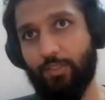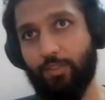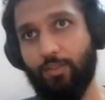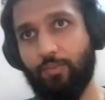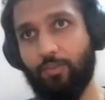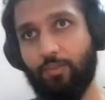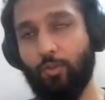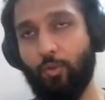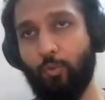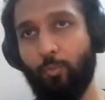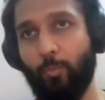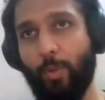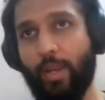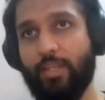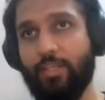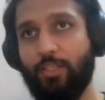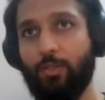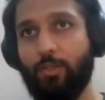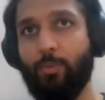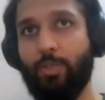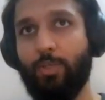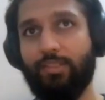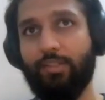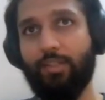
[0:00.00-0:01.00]
So when
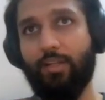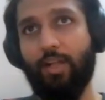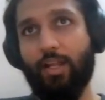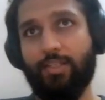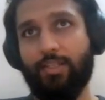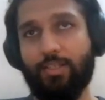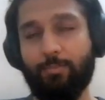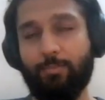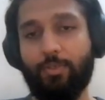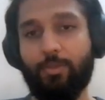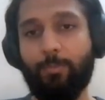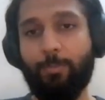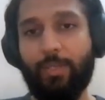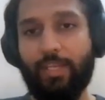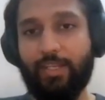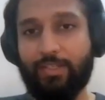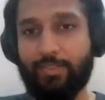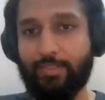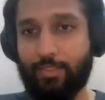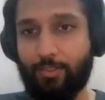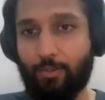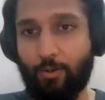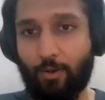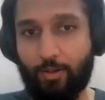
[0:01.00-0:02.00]
you as a customer
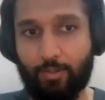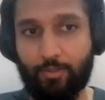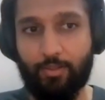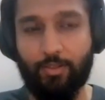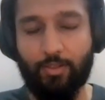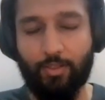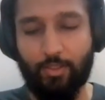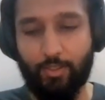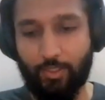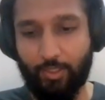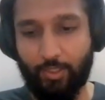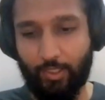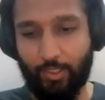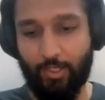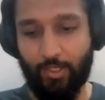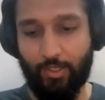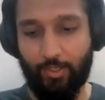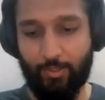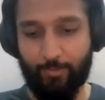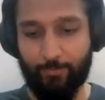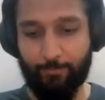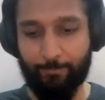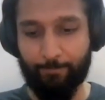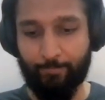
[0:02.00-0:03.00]
placed an order,
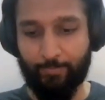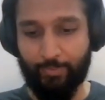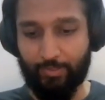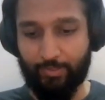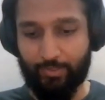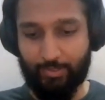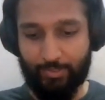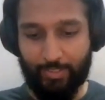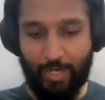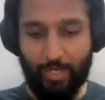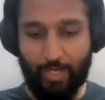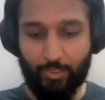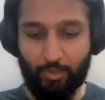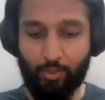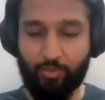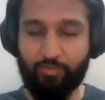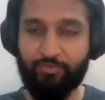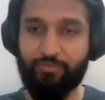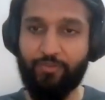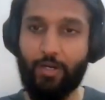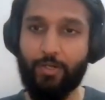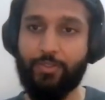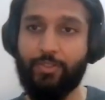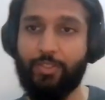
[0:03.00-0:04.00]
uh, the catalog
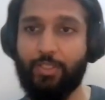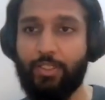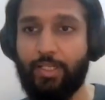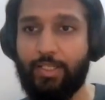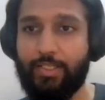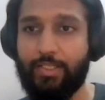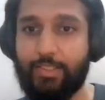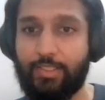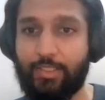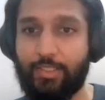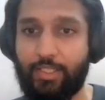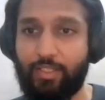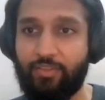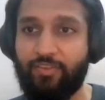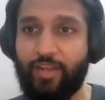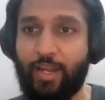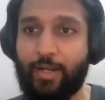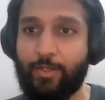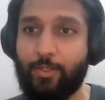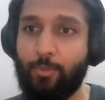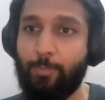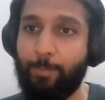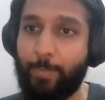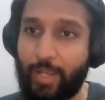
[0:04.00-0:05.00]
functioned as a de
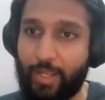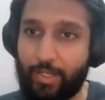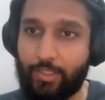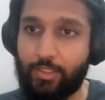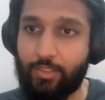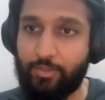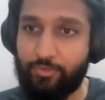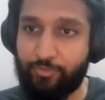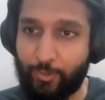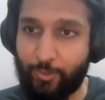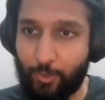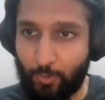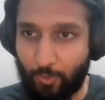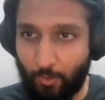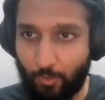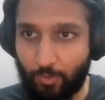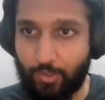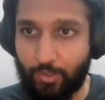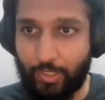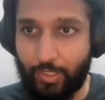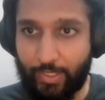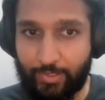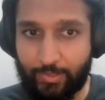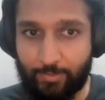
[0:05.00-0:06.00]
facto parent for your
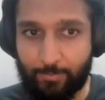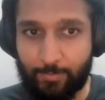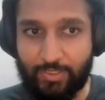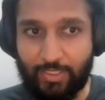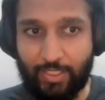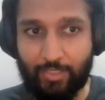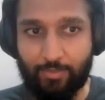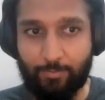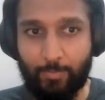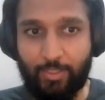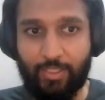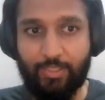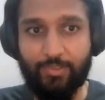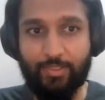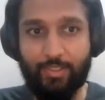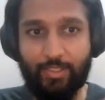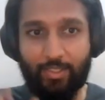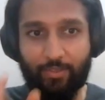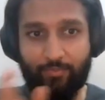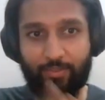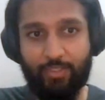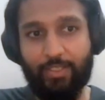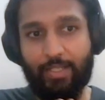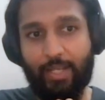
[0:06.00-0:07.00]
order items. That means that
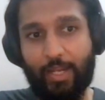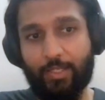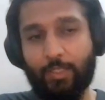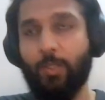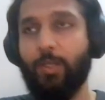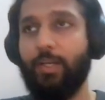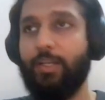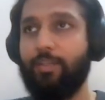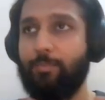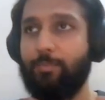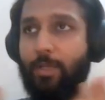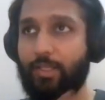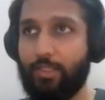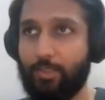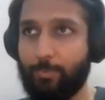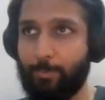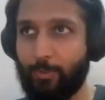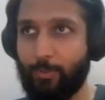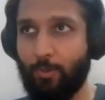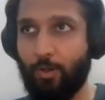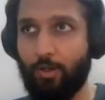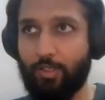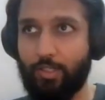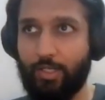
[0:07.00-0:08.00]
every catalog is
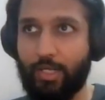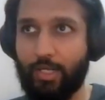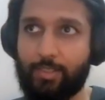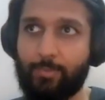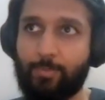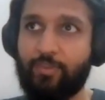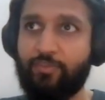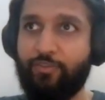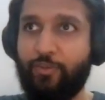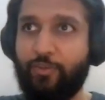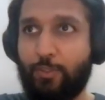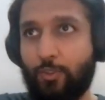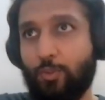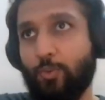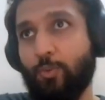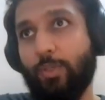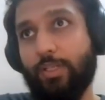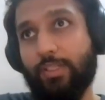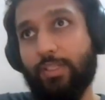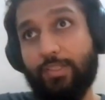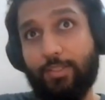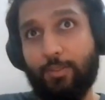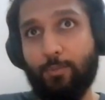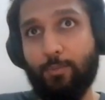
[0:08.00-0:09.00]
multiple order items for you
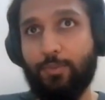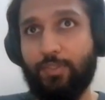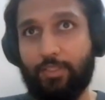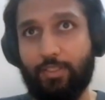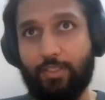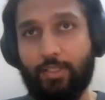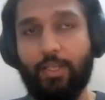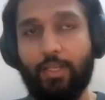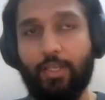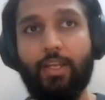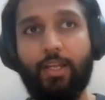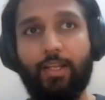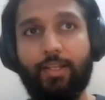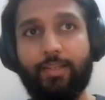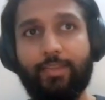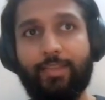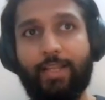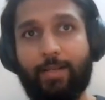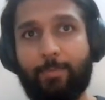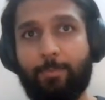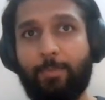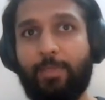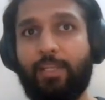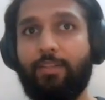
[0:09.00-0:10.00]
as a user.
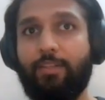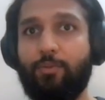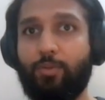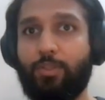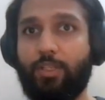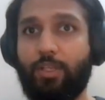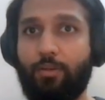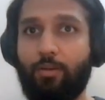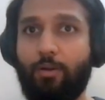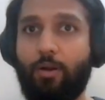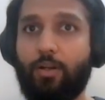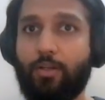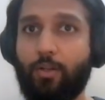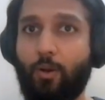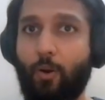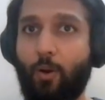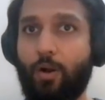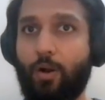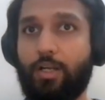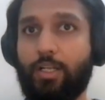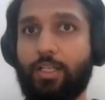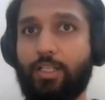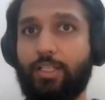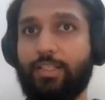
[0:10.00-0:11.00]
That means you cannot
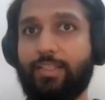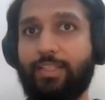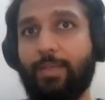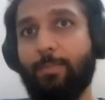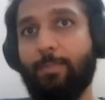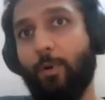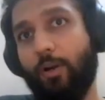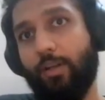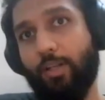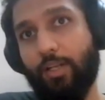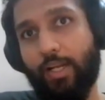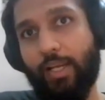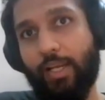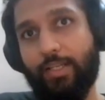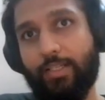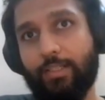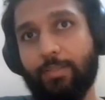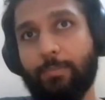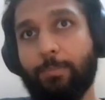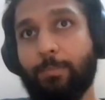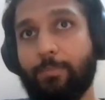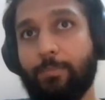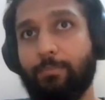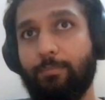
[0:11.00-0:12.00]
order the same order
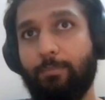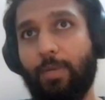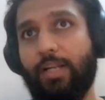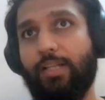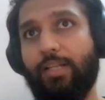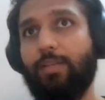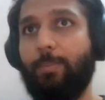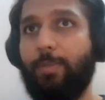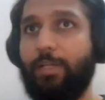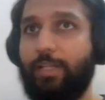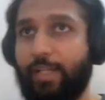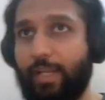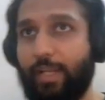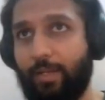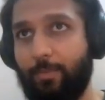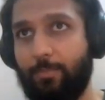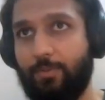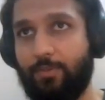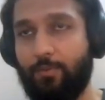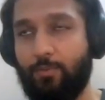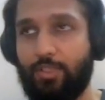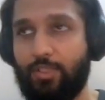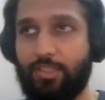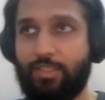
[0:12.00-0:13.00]
item multiple times.
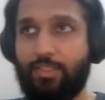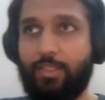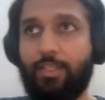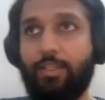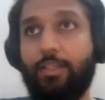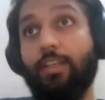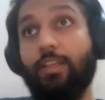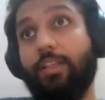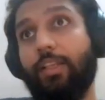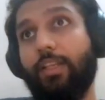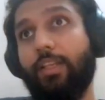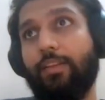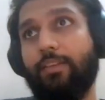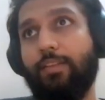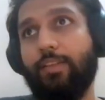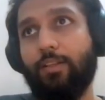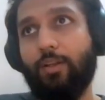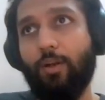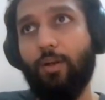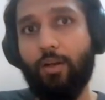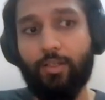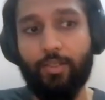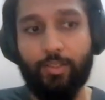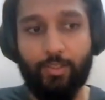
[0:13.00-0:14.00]
You just can increase the
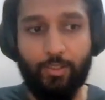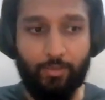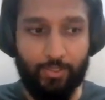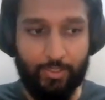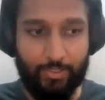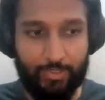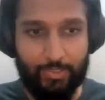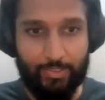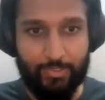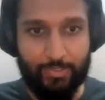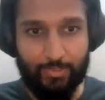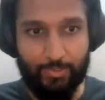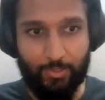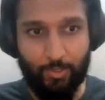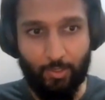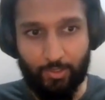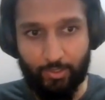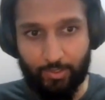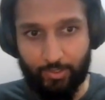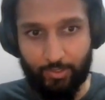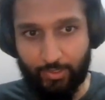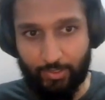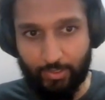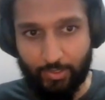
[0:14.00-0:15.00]
quantity or decrease the
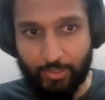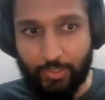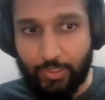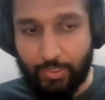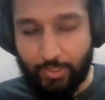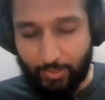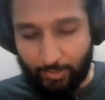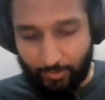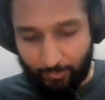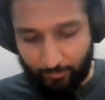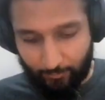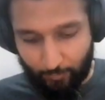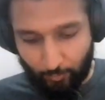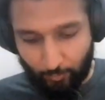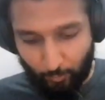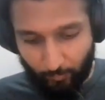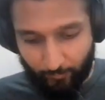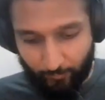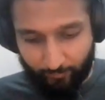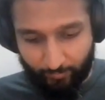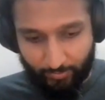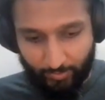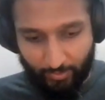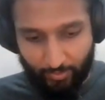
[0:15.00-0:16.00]
quantity.
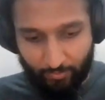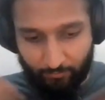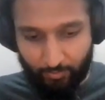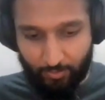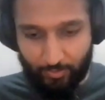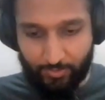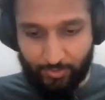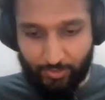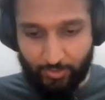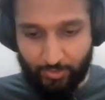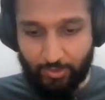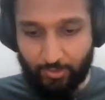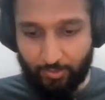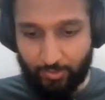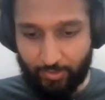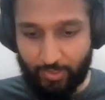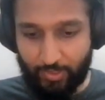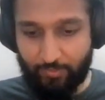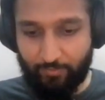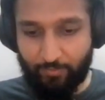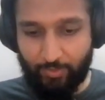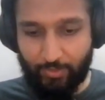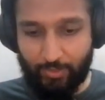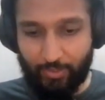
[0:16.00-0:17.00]
So in version
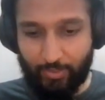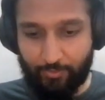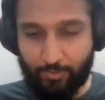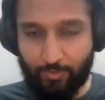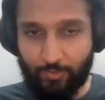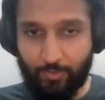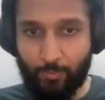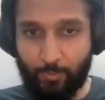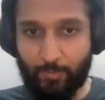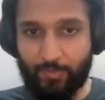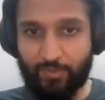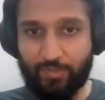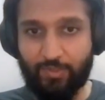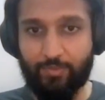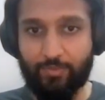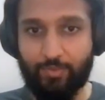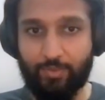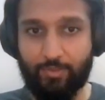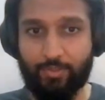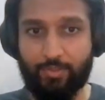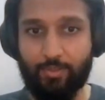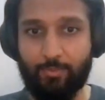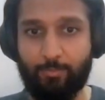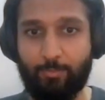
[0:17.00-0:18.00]
30, we introduced the
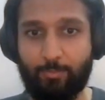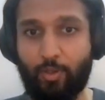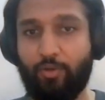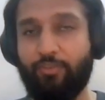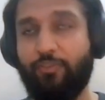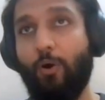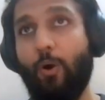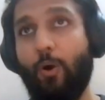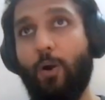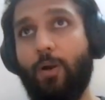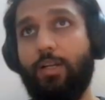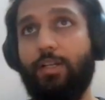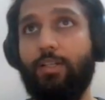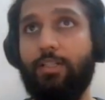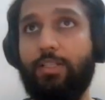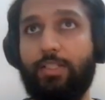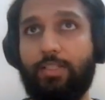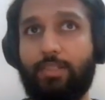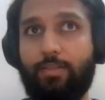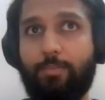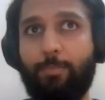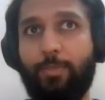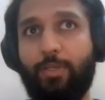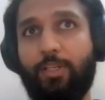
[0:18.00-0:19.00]
system of orders
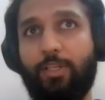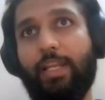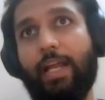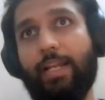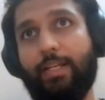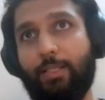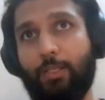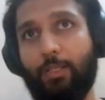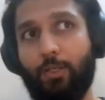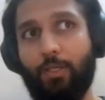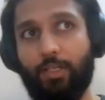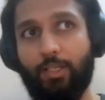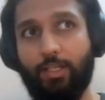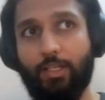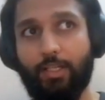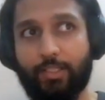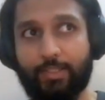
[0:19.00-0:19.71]
per catalog.